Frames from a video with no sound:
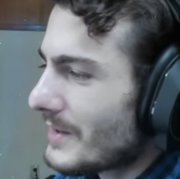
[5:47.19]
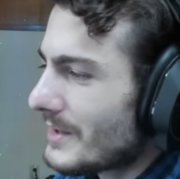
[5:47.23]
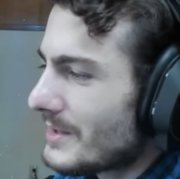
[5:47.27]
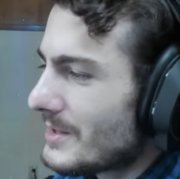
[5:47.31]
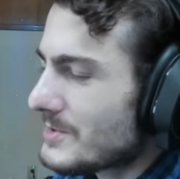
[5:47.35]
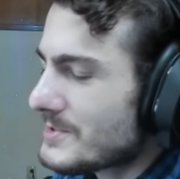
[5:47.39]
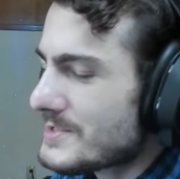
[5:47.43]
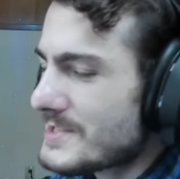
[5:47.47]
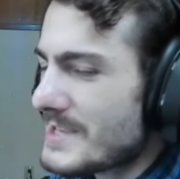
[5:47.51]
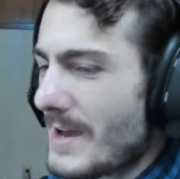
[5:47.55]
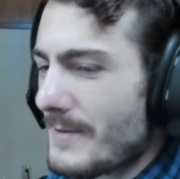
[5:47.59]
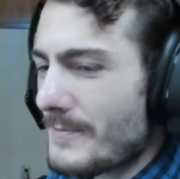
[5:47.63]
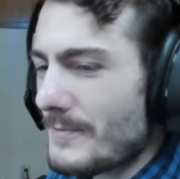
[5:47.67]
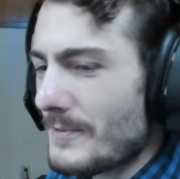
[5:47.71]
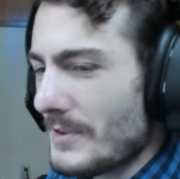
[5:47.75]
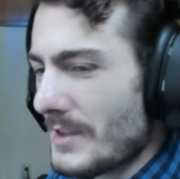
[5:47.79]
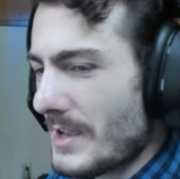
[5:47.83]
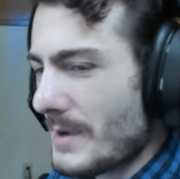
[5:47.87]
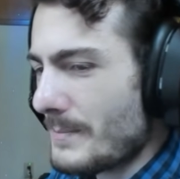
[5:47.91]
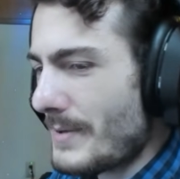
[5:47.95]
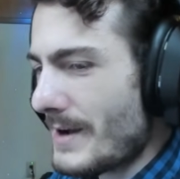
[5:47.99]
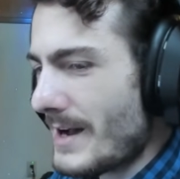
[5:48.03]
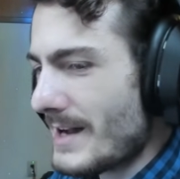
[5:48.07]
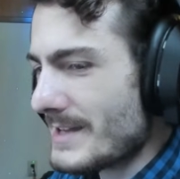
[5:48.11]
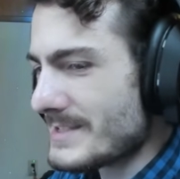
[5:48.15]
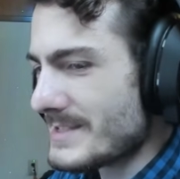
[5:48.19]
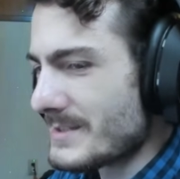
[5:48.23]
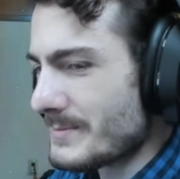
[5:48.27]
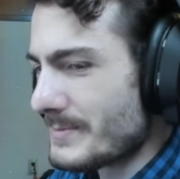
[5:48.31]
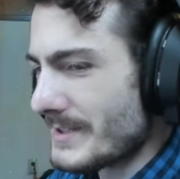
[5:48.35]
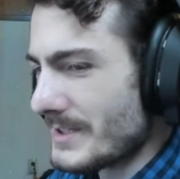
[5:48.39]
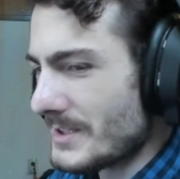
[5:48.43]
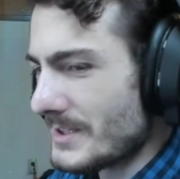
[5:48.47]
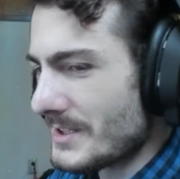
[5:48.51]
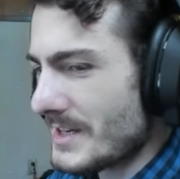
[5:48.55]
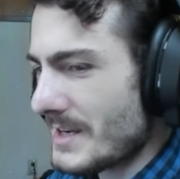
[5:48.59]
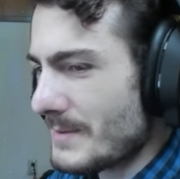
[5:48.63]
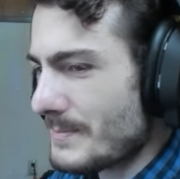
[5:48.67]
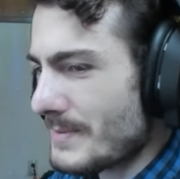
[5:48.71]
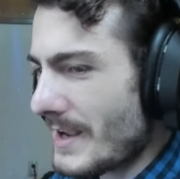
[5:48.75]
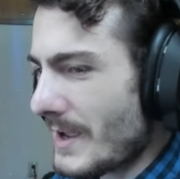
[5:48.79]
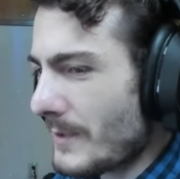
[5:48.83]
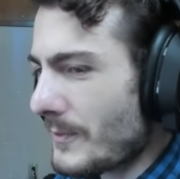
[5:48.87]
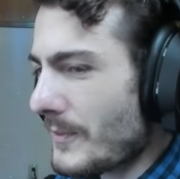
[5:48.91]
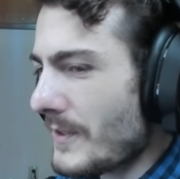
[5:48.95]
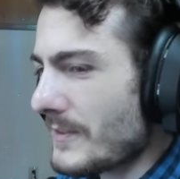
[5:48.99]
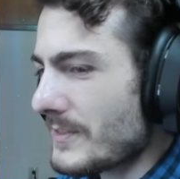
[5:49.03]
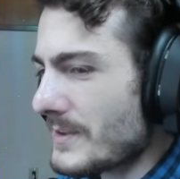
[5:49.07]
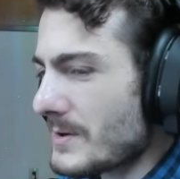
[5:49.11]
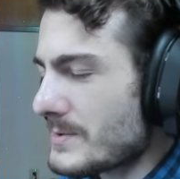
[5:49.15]
There's definitely a possibility, but I
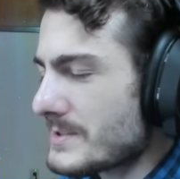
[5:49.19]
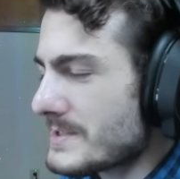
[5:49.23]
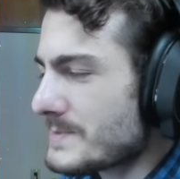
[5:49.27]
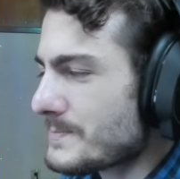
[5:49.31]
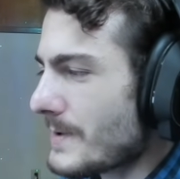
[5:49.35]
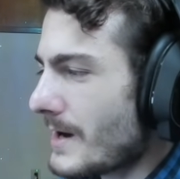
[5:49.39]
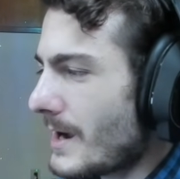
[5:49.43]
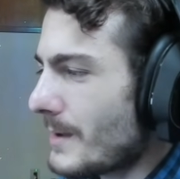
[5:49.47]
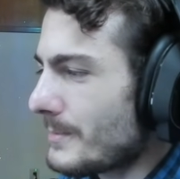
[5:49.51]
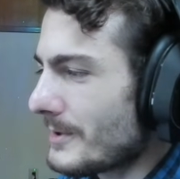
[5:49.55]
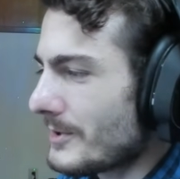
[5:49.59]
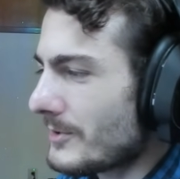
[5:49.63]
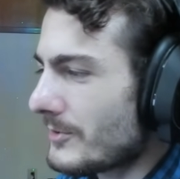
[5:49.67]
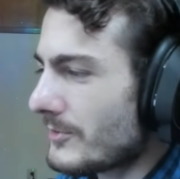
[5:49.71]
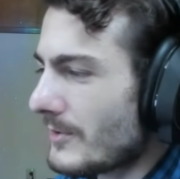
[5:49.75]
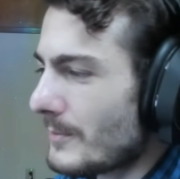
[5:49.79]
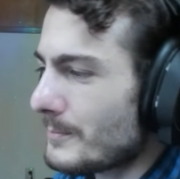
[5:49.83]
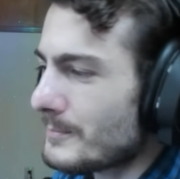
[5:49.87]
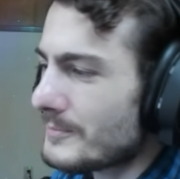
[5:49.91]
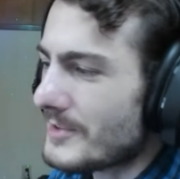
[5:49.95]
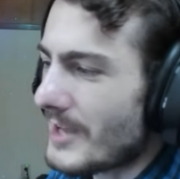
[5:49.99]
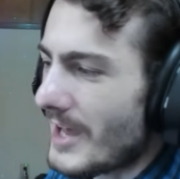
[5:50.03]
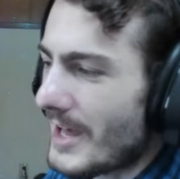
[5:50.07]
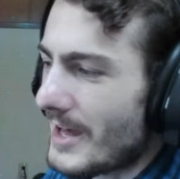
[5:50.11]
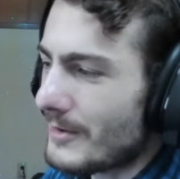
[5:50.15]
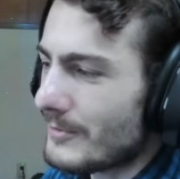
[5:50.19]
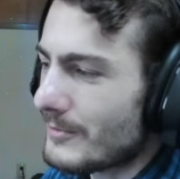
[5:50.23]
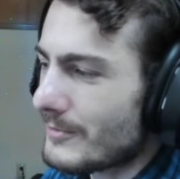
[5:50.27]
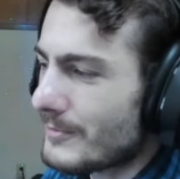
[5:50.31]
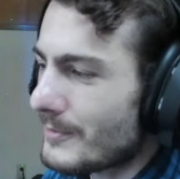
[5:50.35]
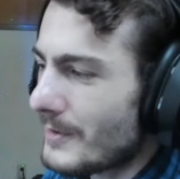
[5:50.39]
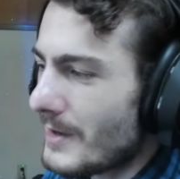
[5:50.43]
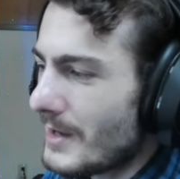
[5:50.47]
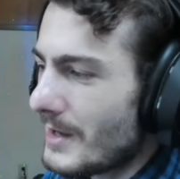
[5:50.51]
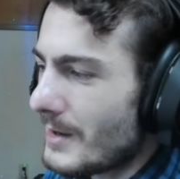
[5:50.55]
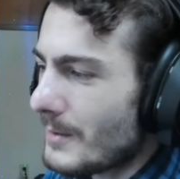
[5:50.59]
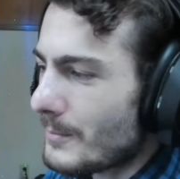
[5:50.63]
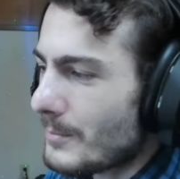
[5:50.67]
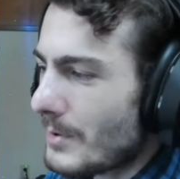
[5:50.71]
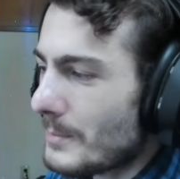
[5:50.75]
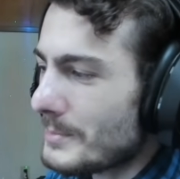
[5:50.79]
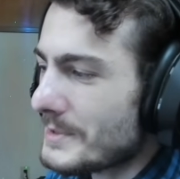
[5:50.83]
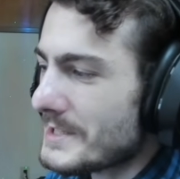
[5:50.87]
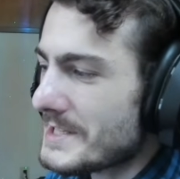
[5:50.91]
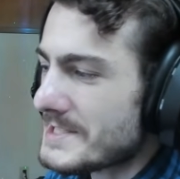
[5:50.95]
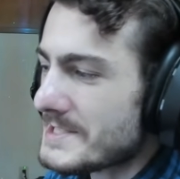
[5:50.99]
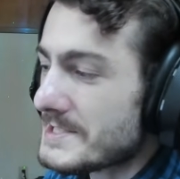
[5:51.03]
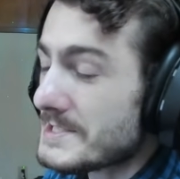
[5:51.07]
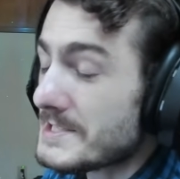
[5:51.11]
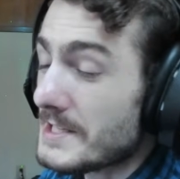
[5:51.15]
think there was probably some dev,
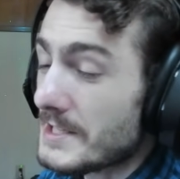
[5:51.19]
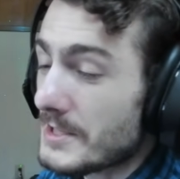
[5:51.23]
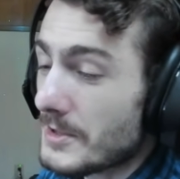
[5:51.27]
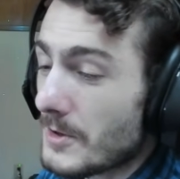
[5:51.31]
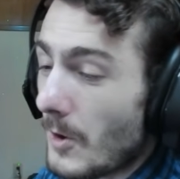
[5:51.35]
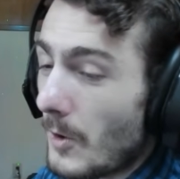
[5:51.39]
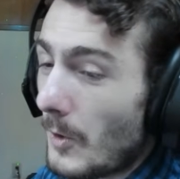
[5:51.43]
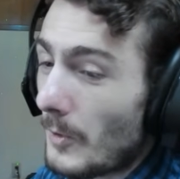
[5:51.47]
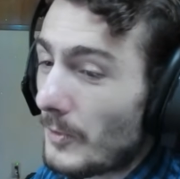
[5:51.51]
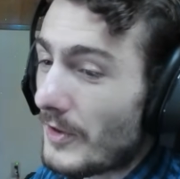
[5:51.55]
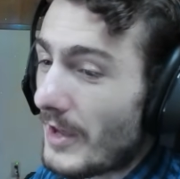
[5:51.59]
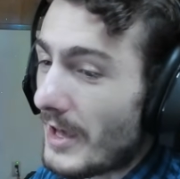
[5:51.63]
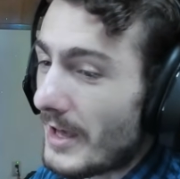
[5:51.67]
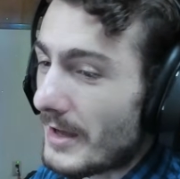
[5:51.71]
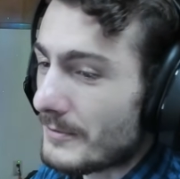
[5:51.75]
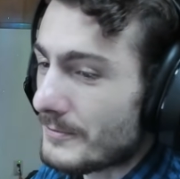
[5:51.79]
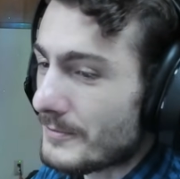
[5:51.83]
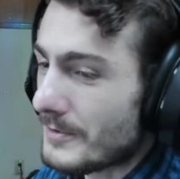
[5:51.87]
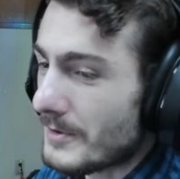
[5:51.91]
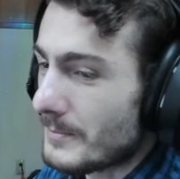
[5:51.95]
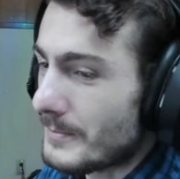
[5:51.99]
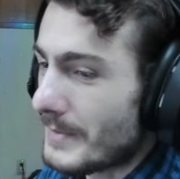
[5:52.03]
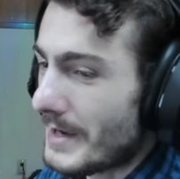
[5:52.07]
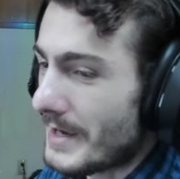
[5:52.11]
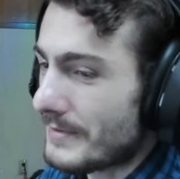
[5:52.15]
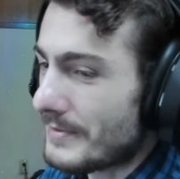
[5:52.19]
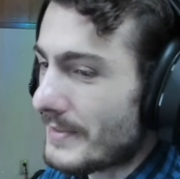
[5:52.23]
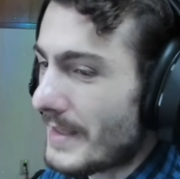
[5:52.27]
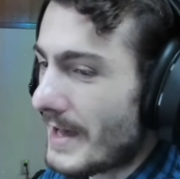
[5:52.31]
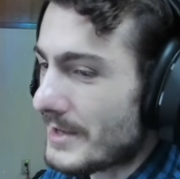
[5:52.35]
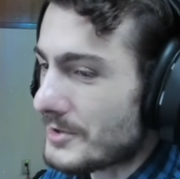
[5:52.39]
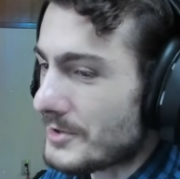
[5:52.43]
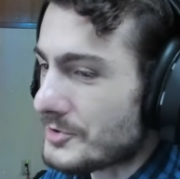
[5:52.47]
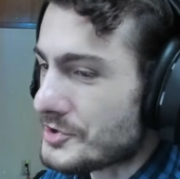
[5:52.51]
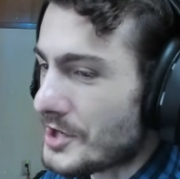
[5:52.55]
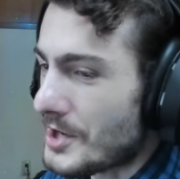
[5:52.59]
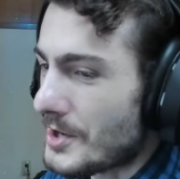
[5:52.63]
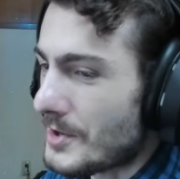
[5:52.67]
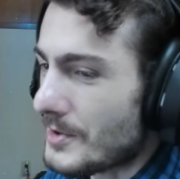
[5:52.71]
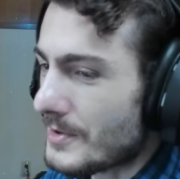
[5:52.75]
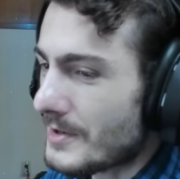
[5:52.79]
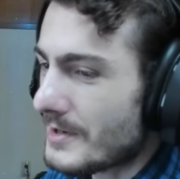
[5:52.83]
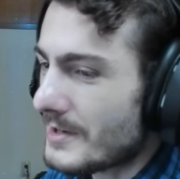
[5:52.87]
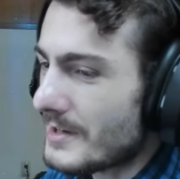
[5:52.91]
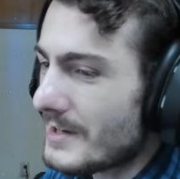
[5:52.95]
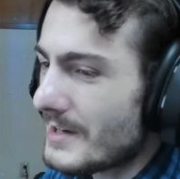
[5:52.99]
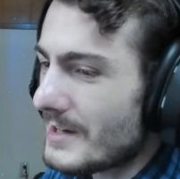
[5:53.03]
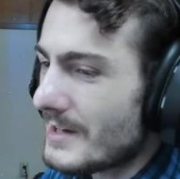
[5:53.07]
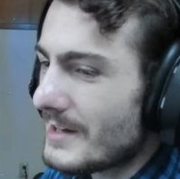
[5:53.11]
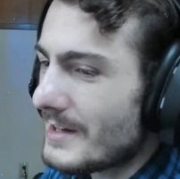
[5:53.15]
probably a single dev who made that
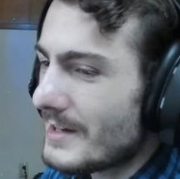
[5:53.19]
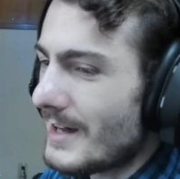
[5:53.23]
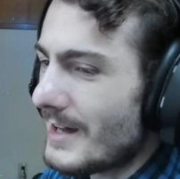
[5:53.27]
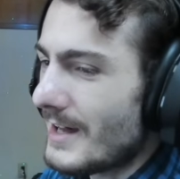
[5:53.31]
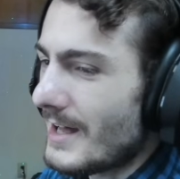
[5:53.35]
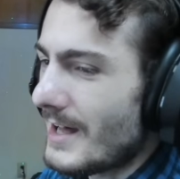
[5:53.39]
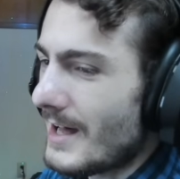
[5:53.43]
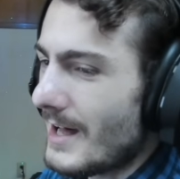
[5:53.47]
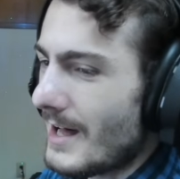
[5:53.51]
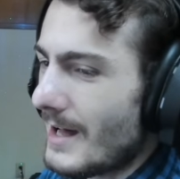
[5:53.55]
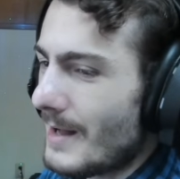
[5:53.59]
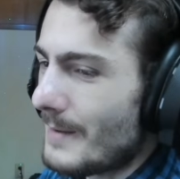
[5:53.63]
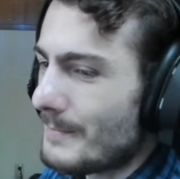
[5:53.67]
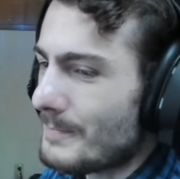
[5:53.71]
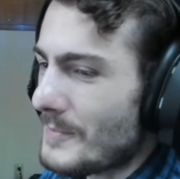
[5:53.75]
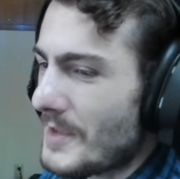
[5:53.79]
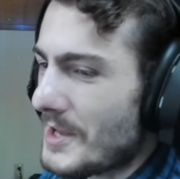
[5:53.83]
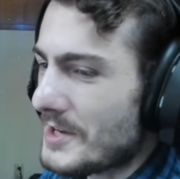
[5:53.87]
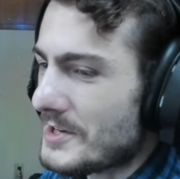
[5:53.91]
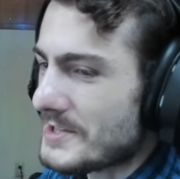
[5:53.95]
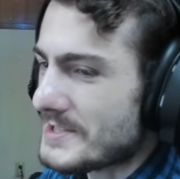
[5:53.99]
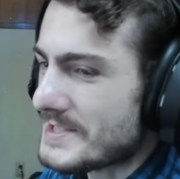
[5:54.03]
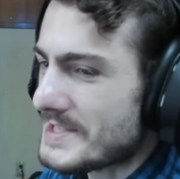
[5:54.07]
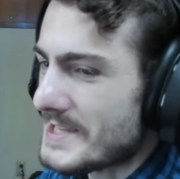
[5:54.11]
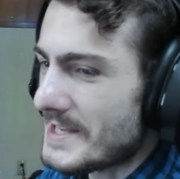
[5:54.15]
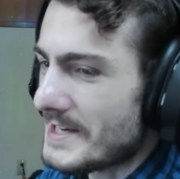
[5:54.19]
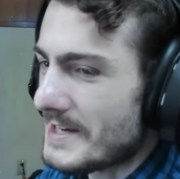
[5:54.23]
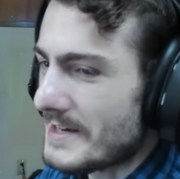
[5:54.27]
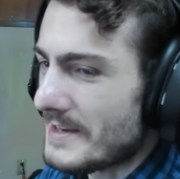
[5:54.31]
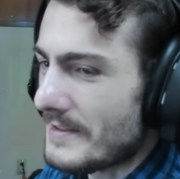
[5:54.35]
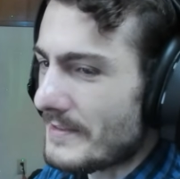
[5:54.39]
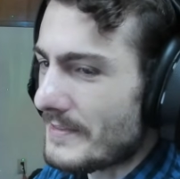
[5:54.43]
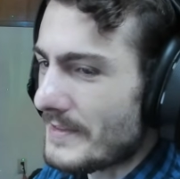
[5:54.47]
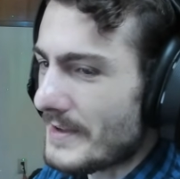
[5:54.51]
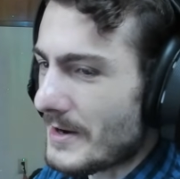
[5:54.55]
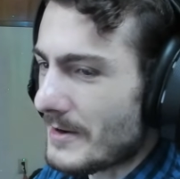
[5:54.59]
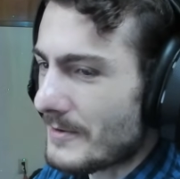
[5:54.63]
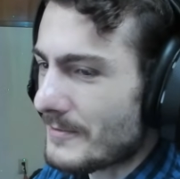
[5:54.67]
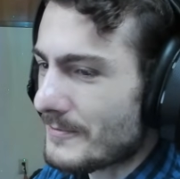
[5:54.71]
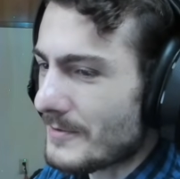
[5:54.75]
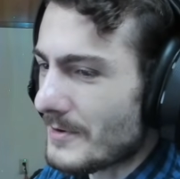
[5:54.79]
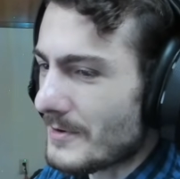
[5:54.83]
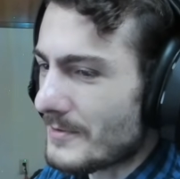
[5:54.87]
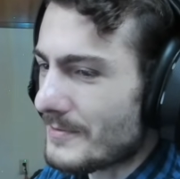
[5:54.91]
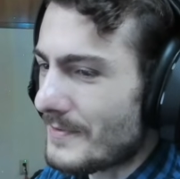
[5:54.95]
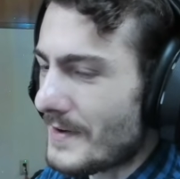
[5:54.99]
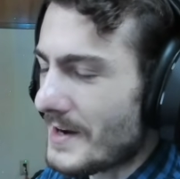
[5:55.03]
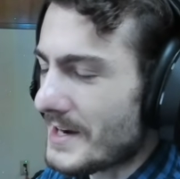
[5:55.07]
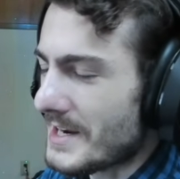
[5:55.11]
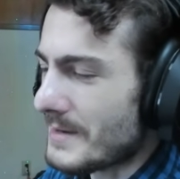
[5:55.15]
joke, um, and just hit it in there for
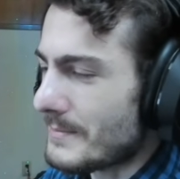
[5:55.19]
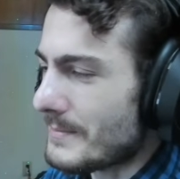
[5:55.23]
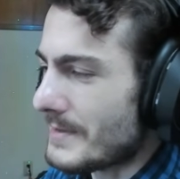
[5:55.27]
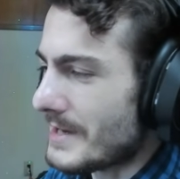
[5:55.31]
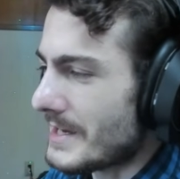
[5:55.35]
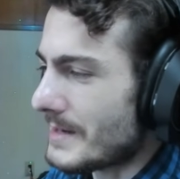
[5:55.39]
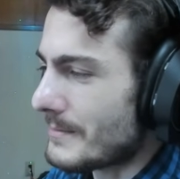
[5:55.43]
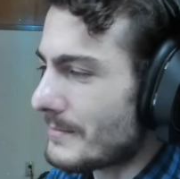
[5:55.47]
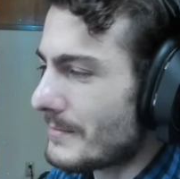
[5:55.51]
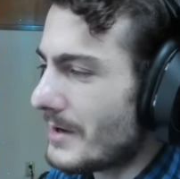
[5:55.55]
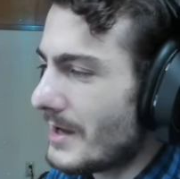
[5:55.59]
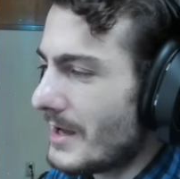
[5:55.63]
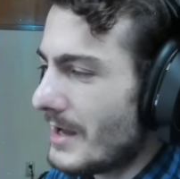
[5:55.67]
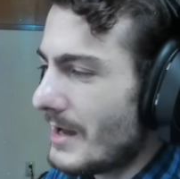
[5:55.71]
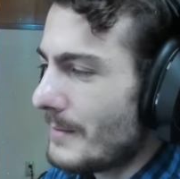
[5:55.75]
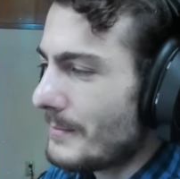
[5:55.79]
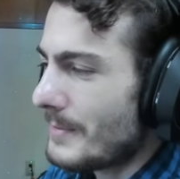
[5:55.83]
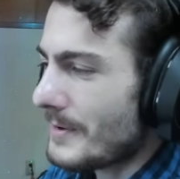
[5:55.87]
a funny meme.